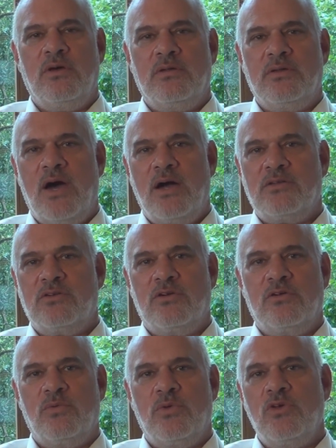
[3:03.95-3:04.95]
a
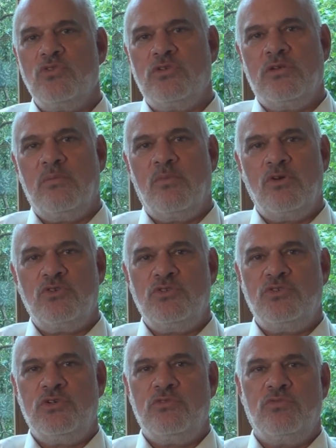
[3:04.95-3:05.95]
doctor will use an
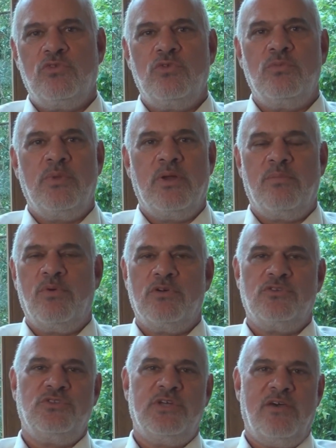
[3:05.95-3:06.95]
emergency room and a
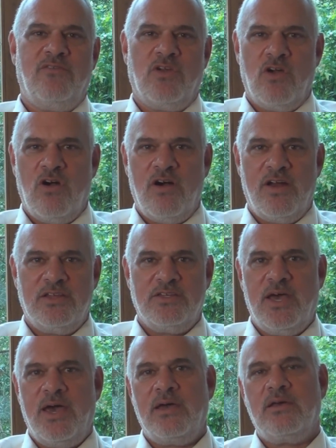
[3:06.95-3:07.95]
person's having a heart
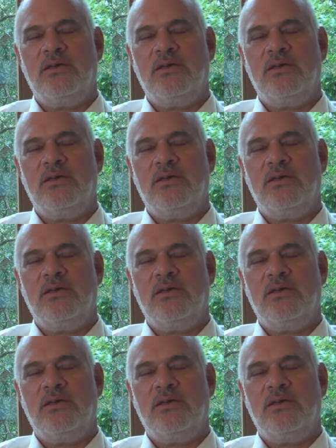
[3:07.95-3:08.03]
attack,